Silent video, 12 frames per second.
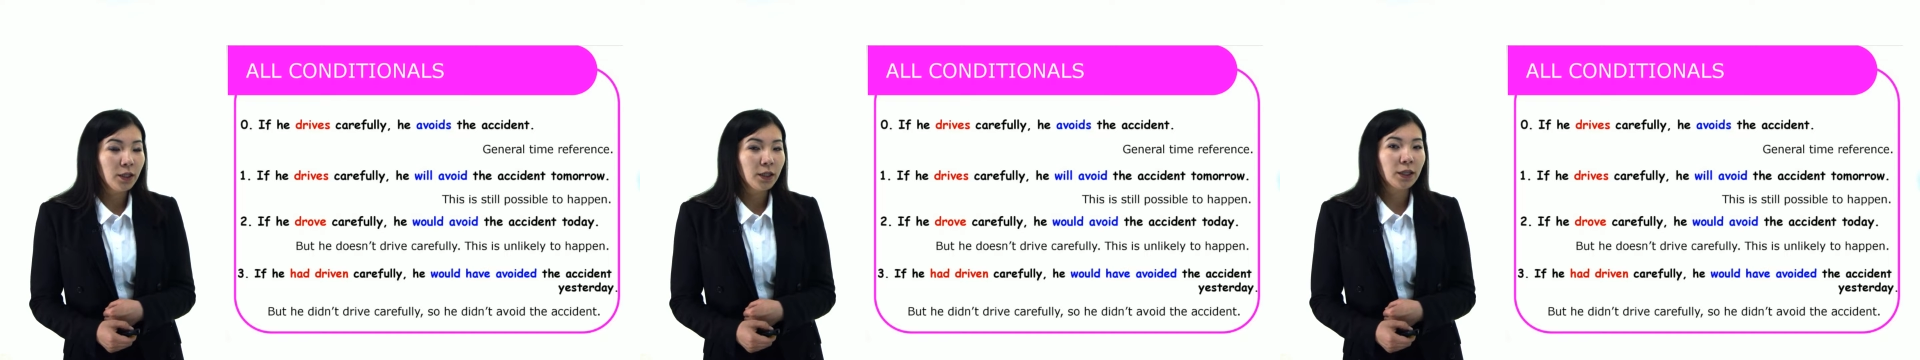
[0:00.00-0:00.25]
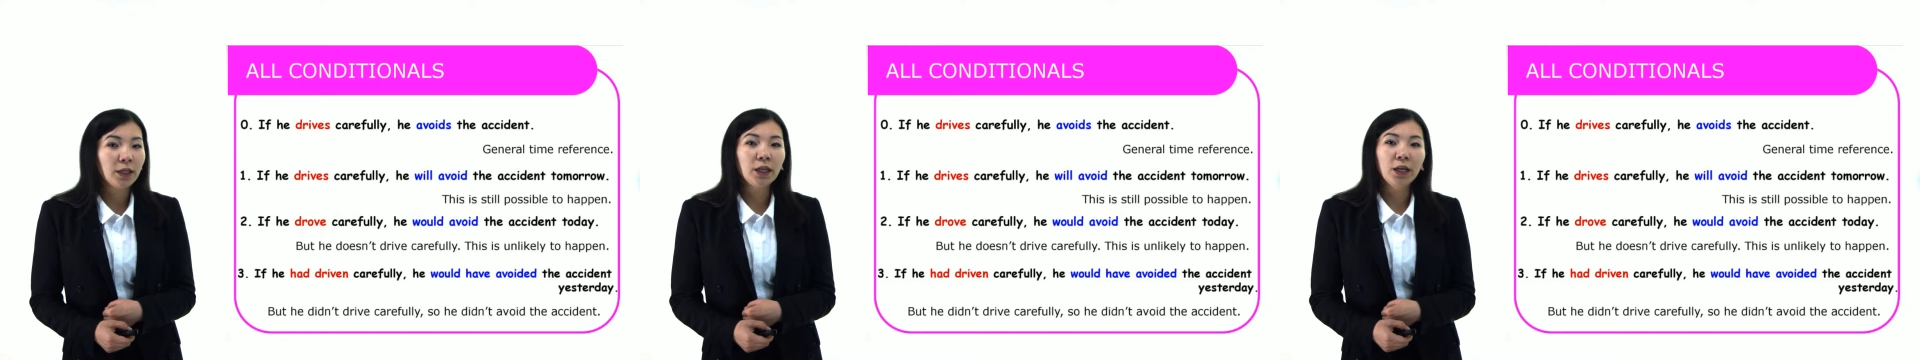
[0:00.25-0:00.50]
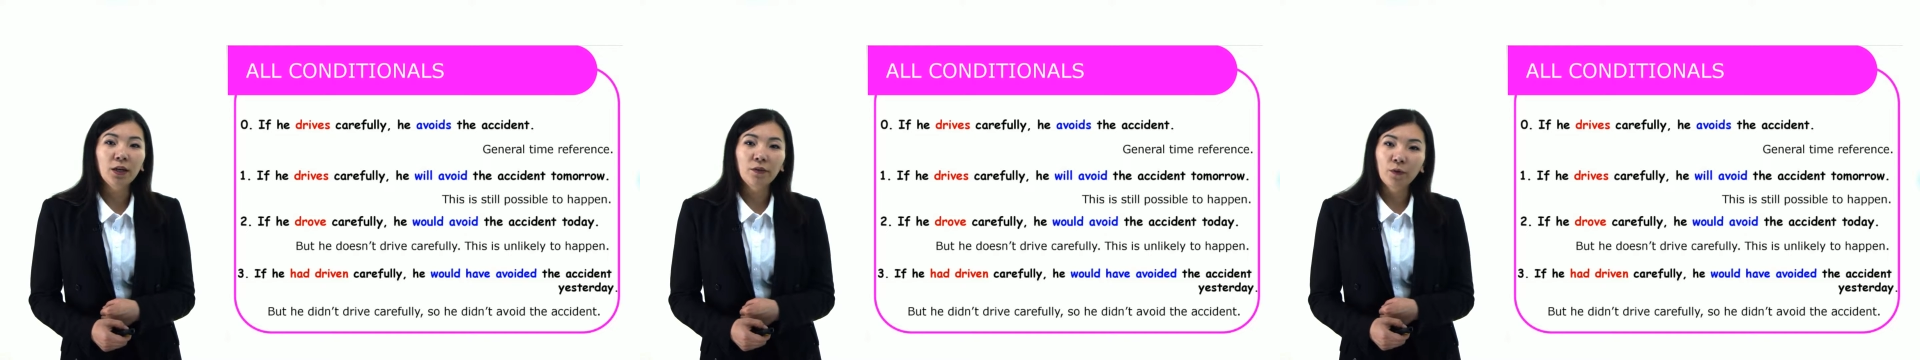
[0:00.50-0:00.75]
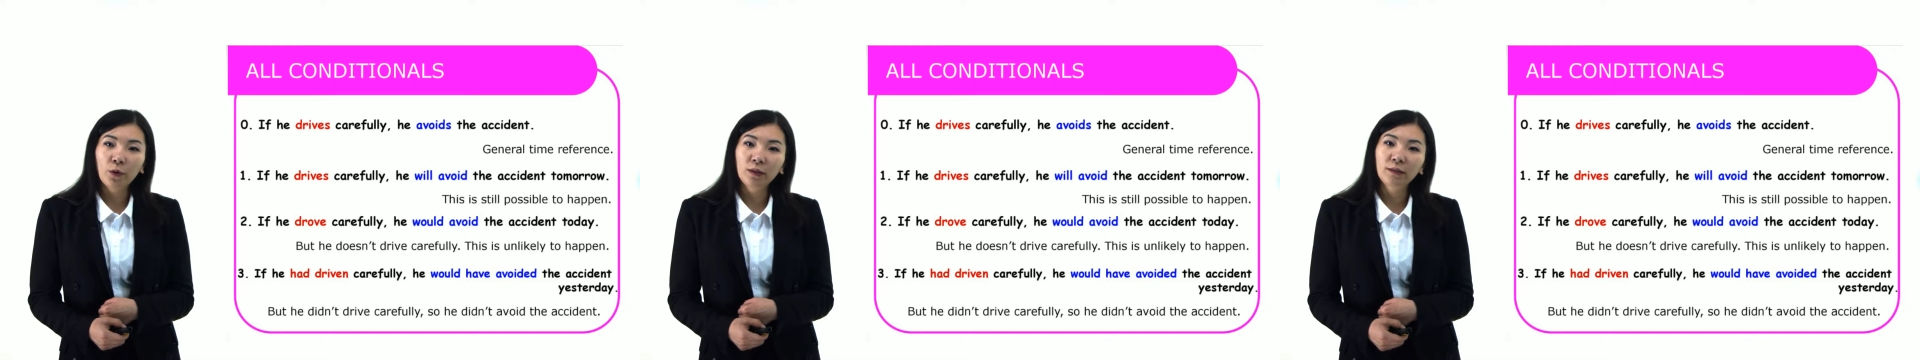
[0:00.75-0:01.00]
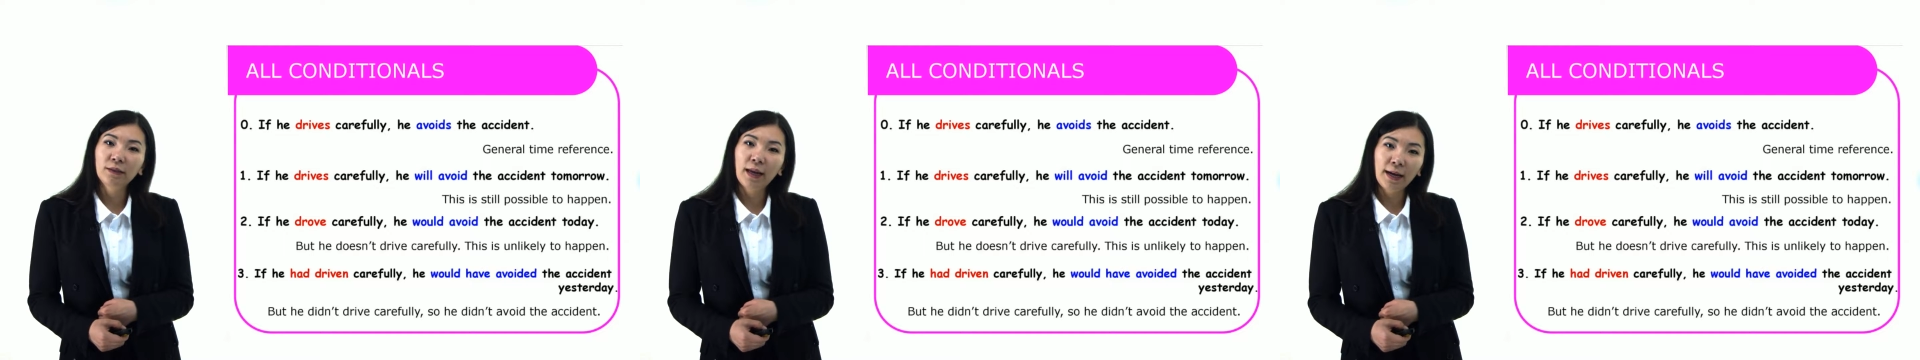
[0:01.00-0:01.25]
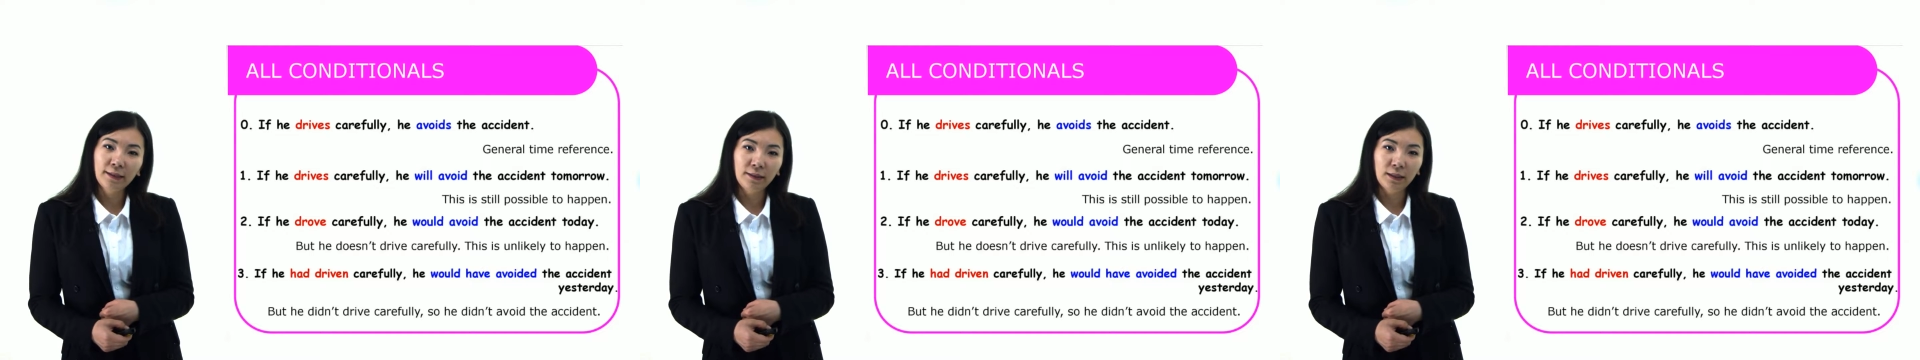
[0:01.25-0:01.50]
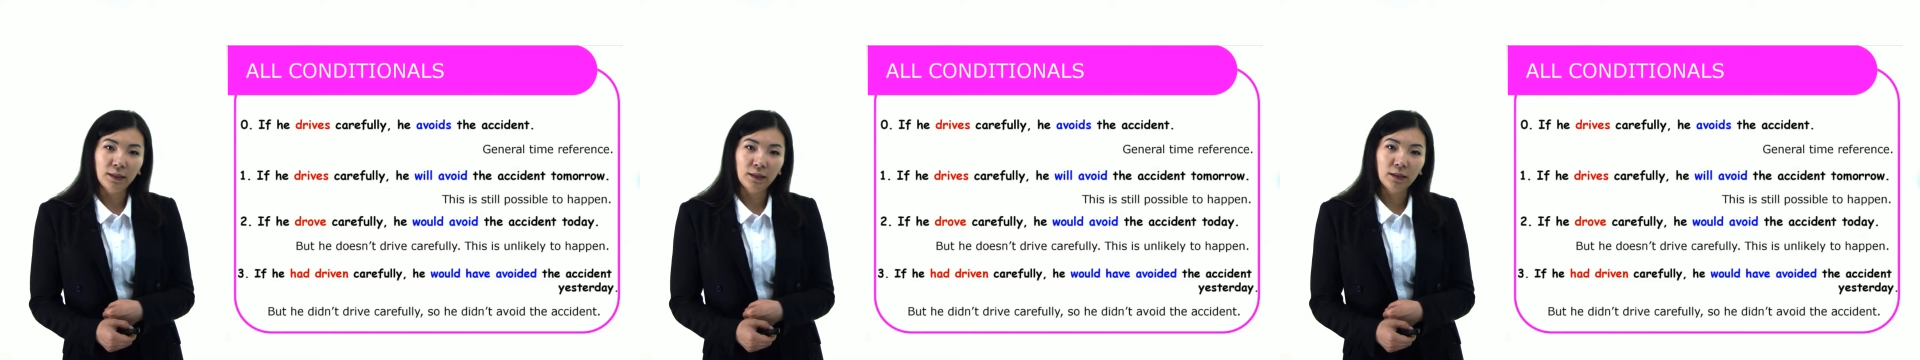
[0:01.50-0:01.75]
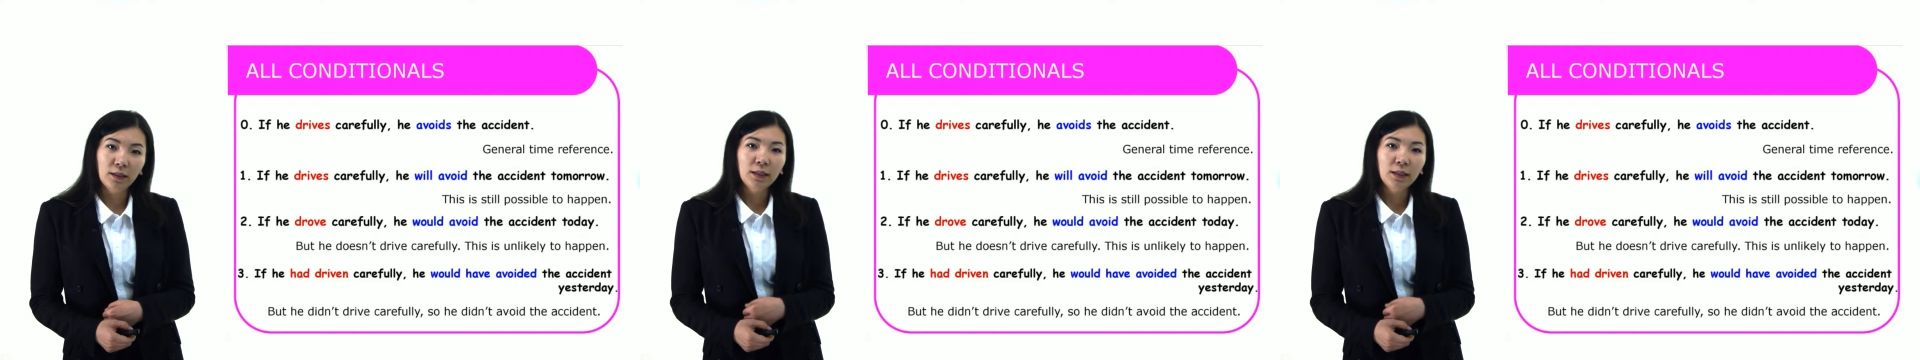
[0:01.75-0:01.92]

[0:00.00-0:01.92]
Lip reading: he avoids the accident.